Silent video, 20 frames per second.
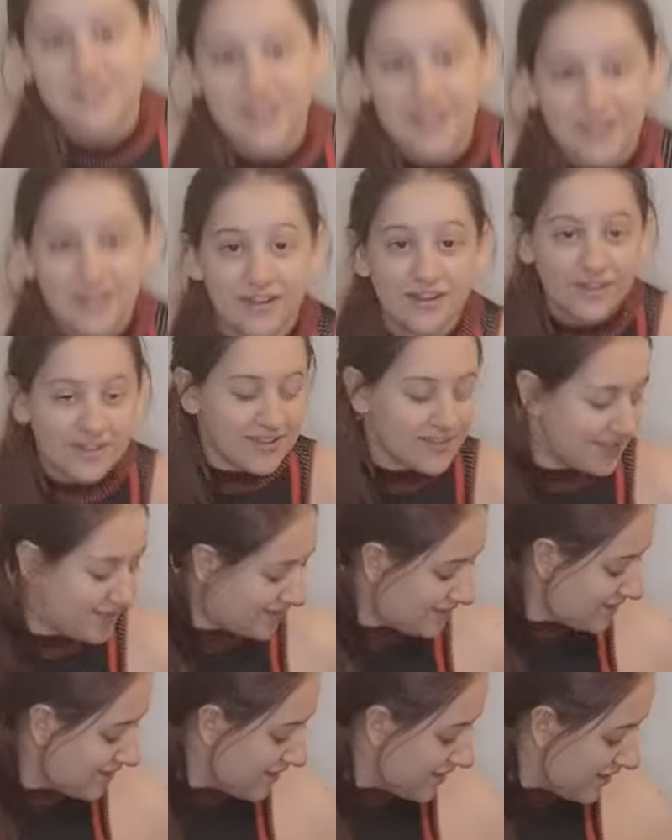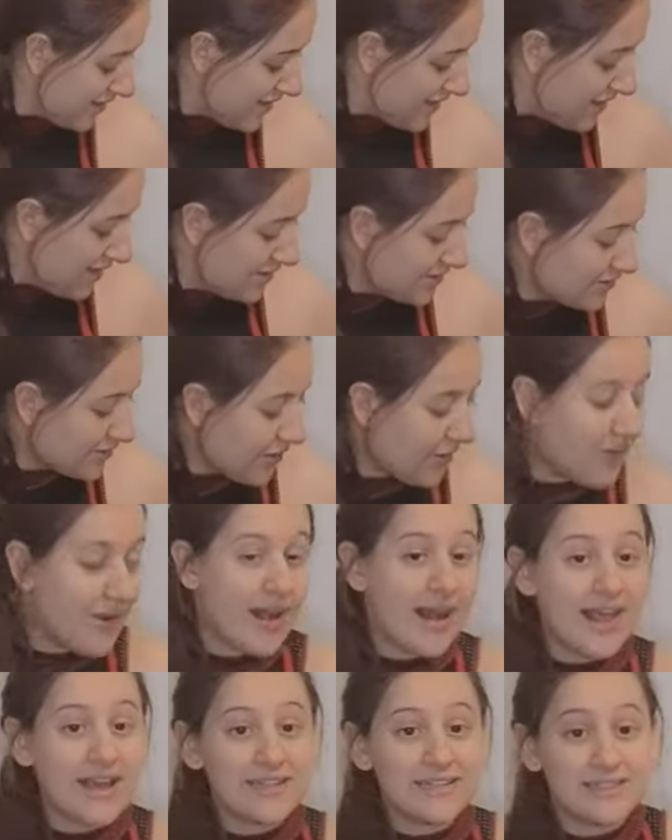a second, guys. So
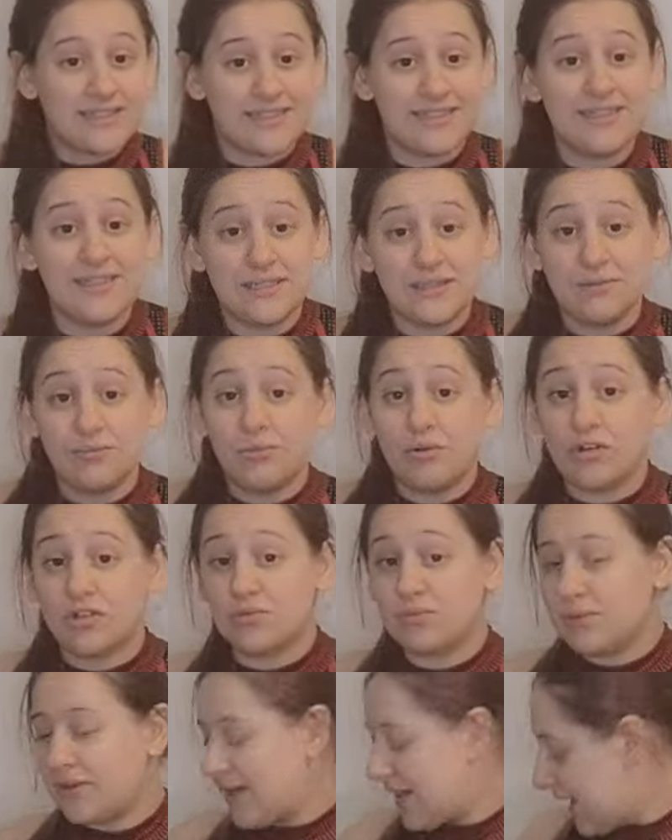let's see what we